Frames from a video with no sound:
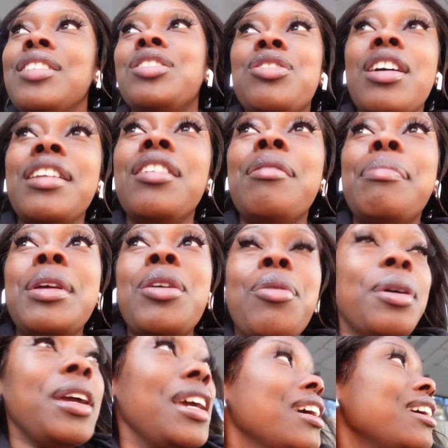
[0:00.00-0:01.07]
trying to be
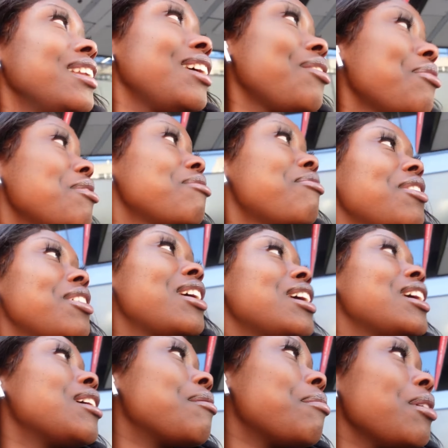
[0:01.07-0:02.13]
quick and
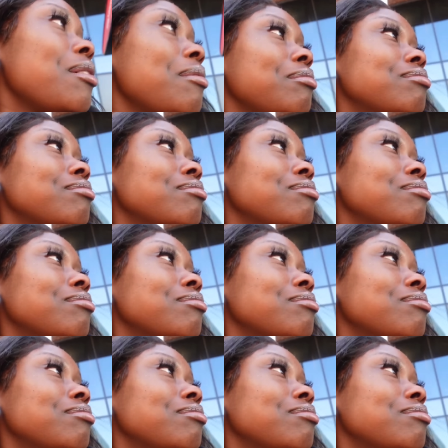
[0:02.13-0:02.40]
everything, but